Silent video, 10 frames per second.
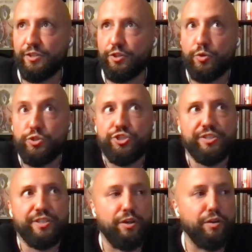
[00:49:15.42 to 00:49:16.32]

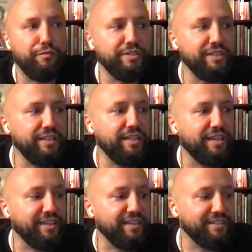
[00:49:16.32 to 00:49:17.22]
notion of
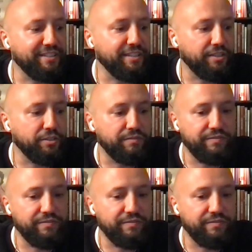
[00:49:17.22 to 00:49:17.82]
needing,